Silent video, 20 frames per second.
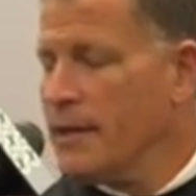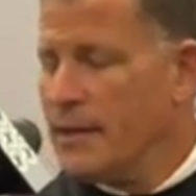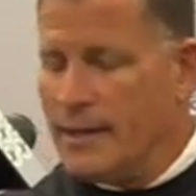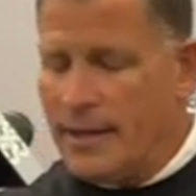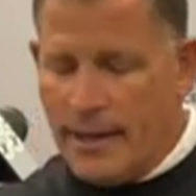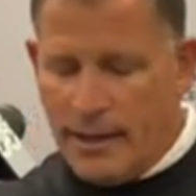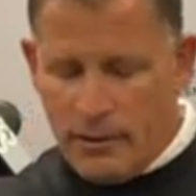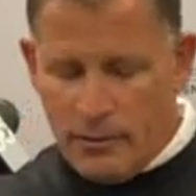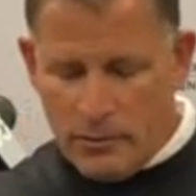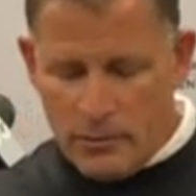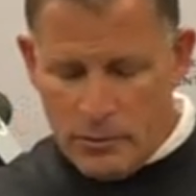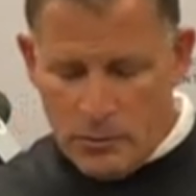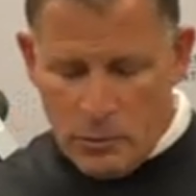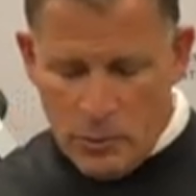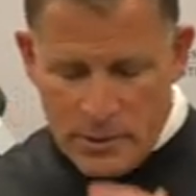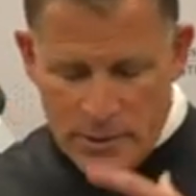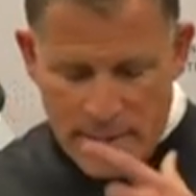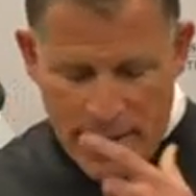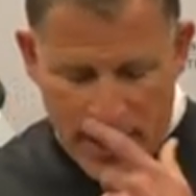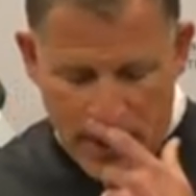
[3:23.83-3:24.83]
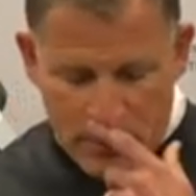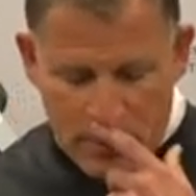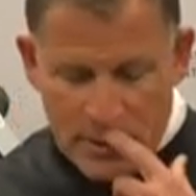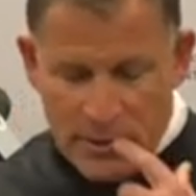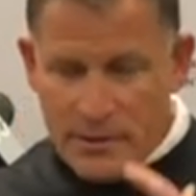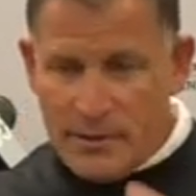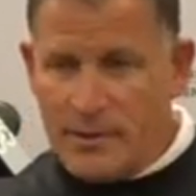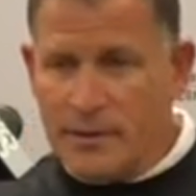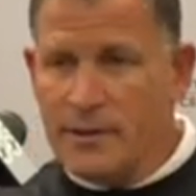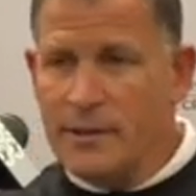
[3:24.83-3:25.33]
Now, what's
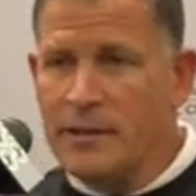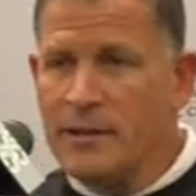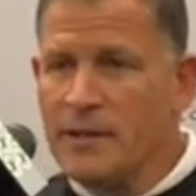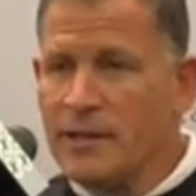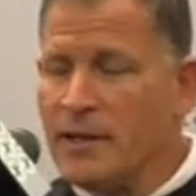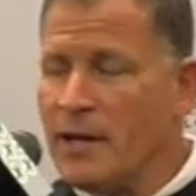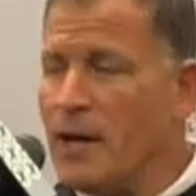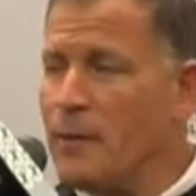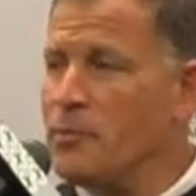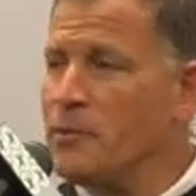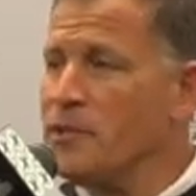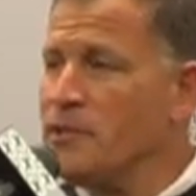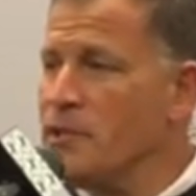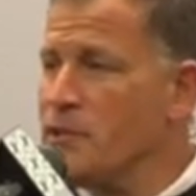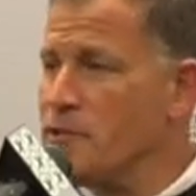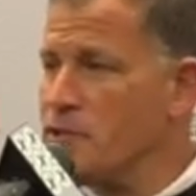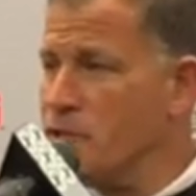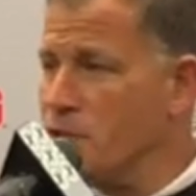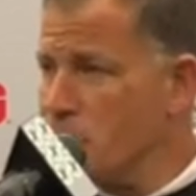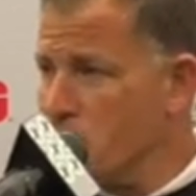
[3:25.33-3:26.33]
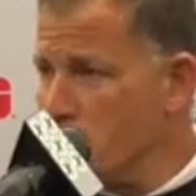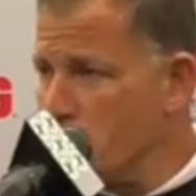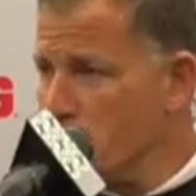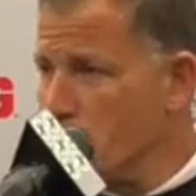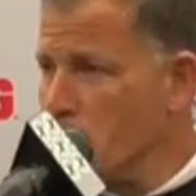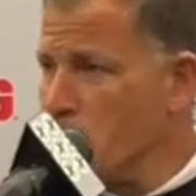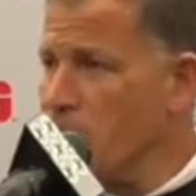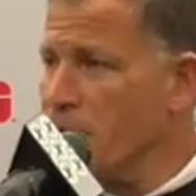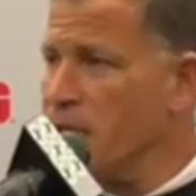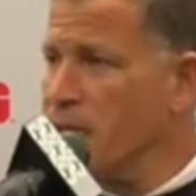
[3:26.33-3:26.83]
happened in the competition in the
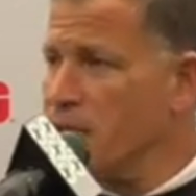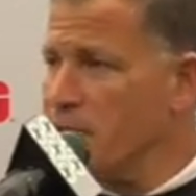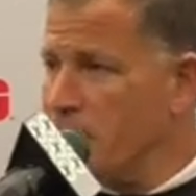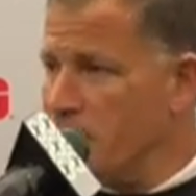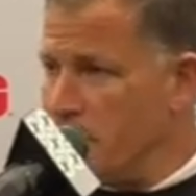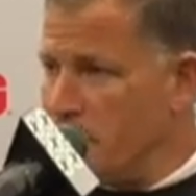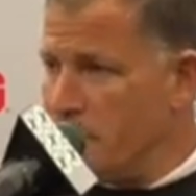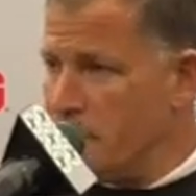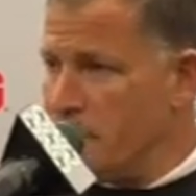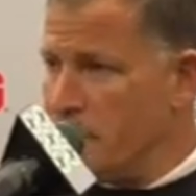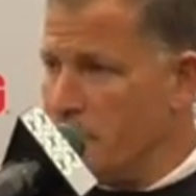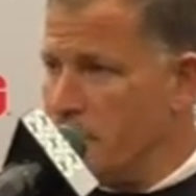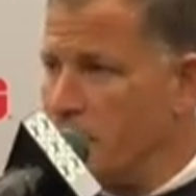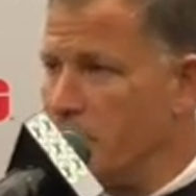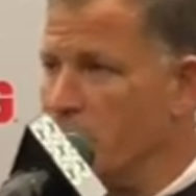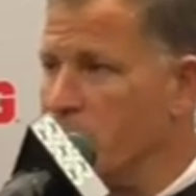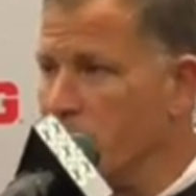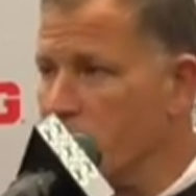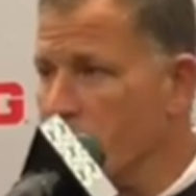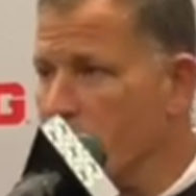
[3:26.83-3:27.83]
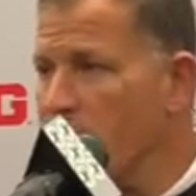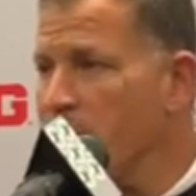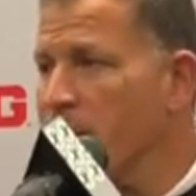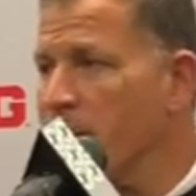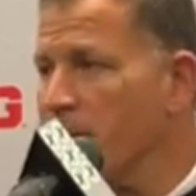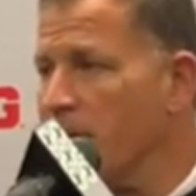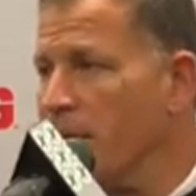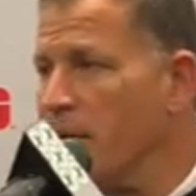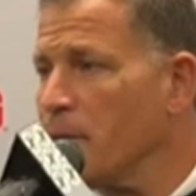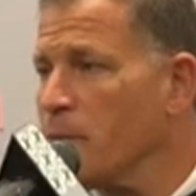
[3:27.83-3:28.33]
spring and then into
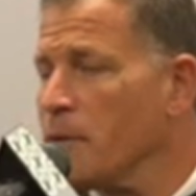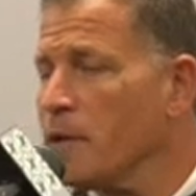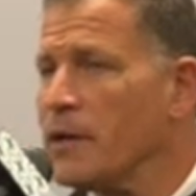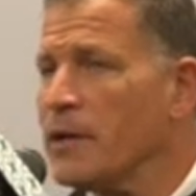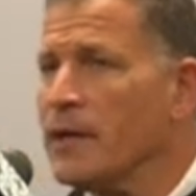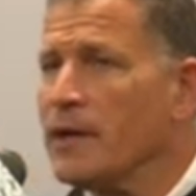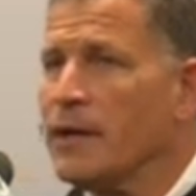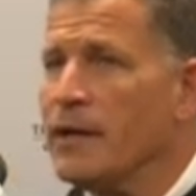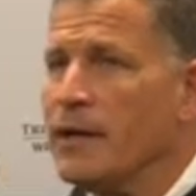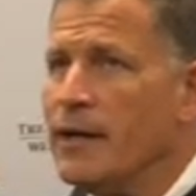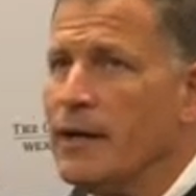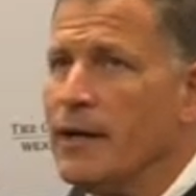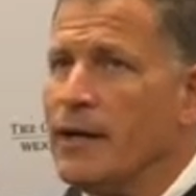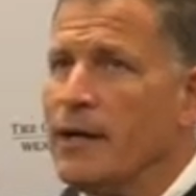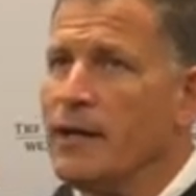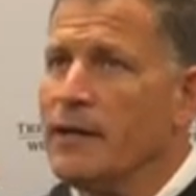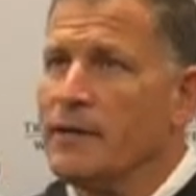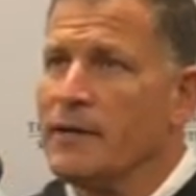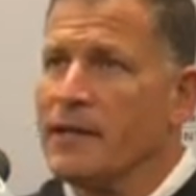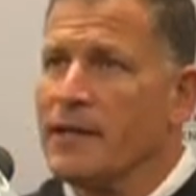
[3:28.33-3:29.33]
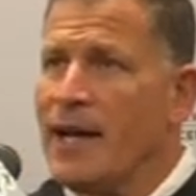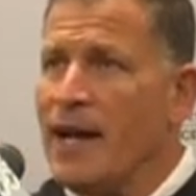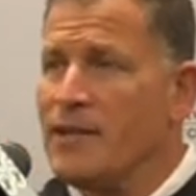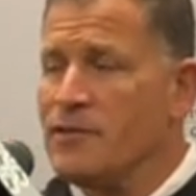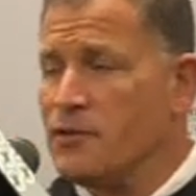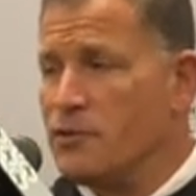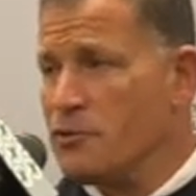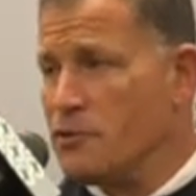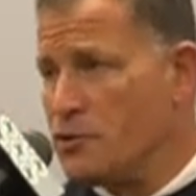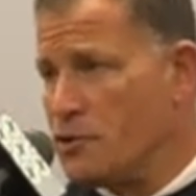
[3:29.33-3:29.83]
training camp, the
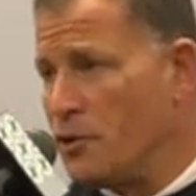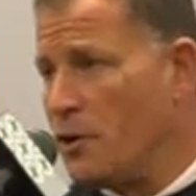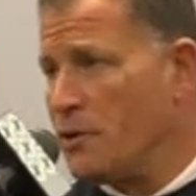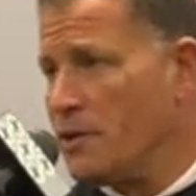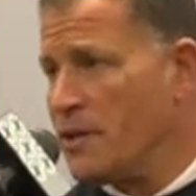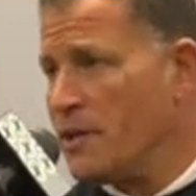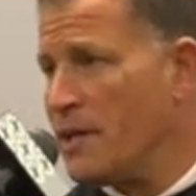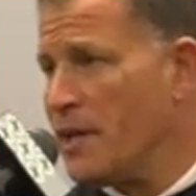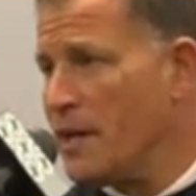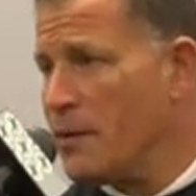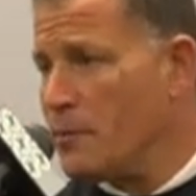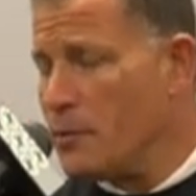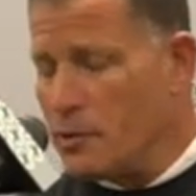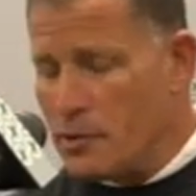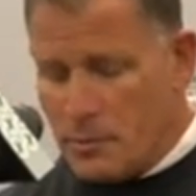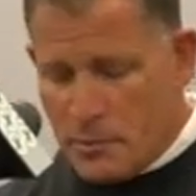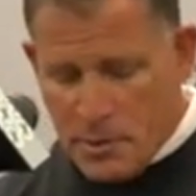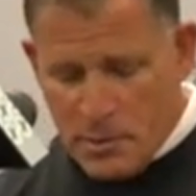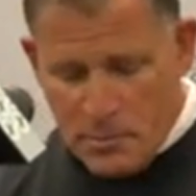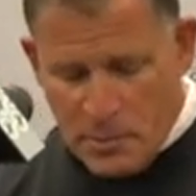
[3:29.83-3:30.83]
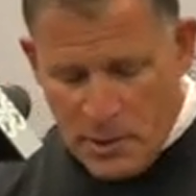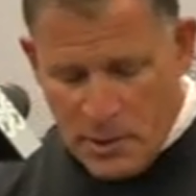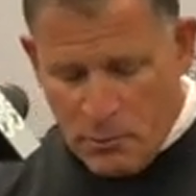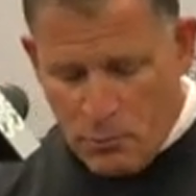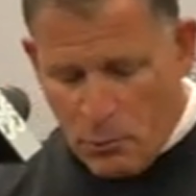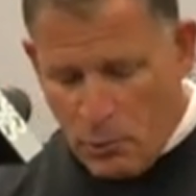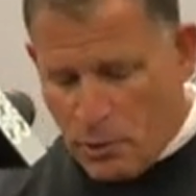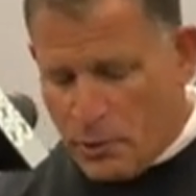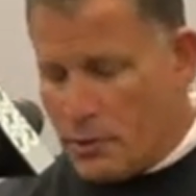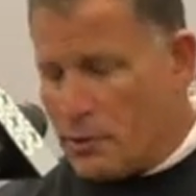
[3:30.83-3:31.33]
guys that will start the game are going to be Pete
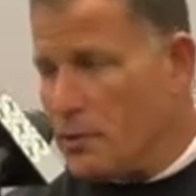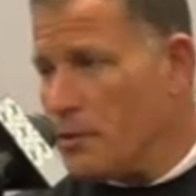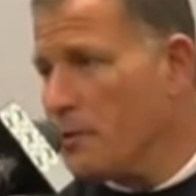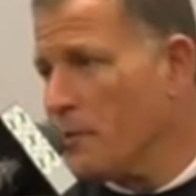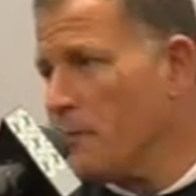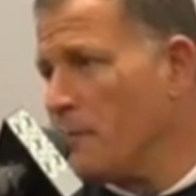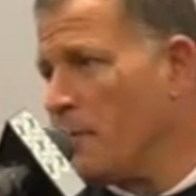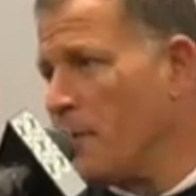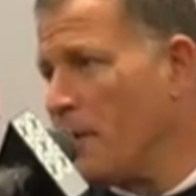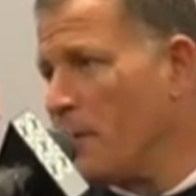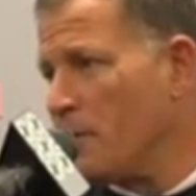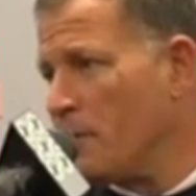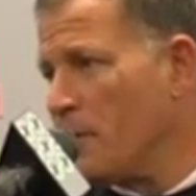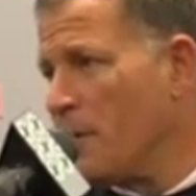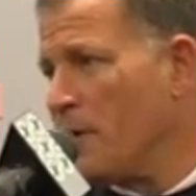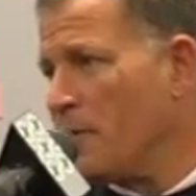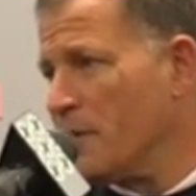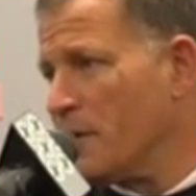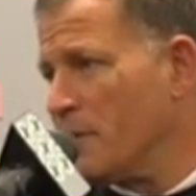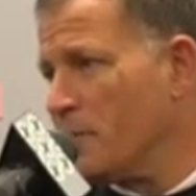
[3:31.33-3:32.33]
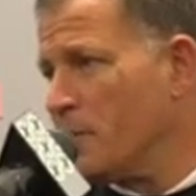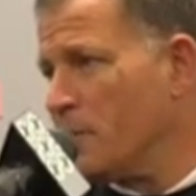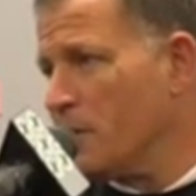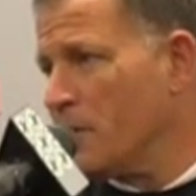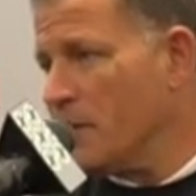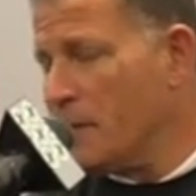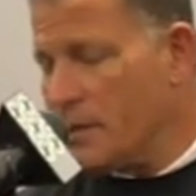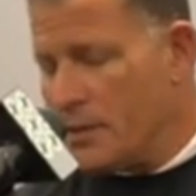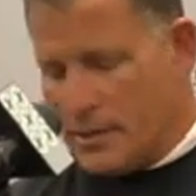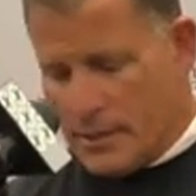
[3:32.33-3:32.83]
Werner, Baron Browning, and
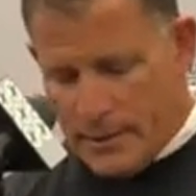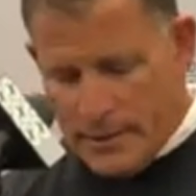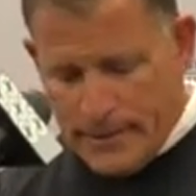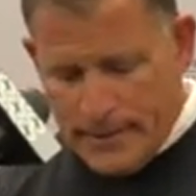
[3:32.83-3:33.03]
Malik